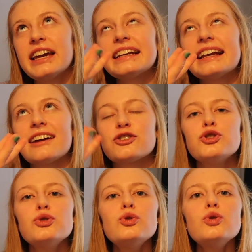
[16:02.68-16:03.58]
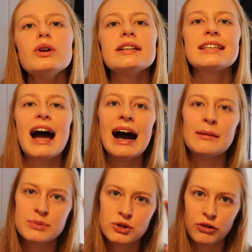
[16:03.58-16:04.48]
get like 2
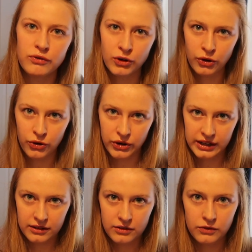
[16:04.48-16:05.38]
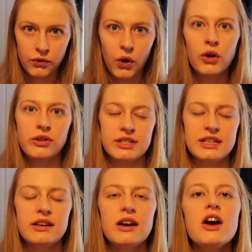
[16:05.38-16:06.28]
types of learning for
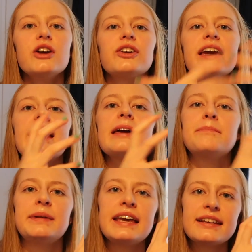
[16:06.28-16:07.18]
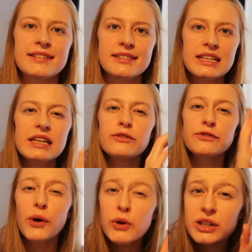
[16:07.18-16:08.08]
OT. You get a BAC
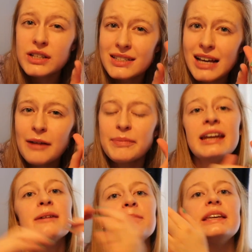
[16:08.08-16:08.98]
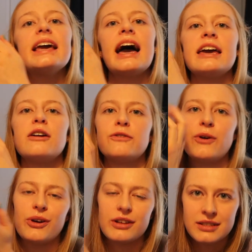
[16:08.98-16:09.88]
focused type and a BA
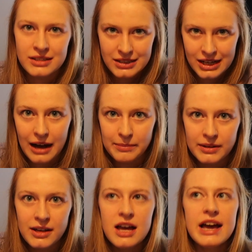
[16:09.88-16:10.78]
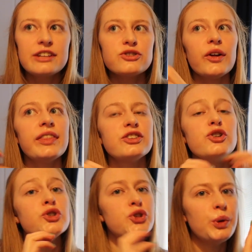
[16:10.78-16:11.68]
focused type. It's not that
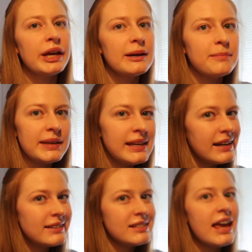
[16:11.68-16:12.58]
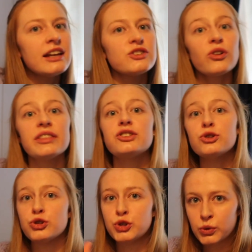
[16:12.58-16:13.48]
you're doing a BAC and it's not that
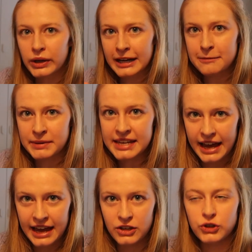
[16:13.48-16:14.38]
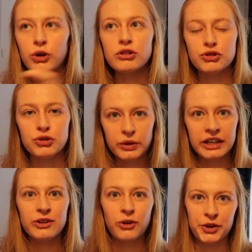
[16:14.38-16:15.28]
you're doing a BA. You're
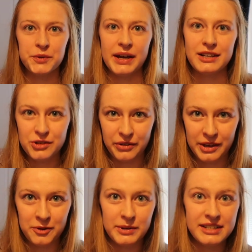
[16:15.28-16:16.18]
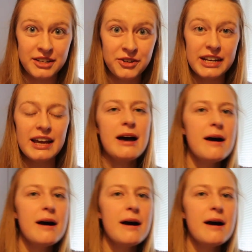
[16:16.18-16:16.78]
doing an occupational therapy degree,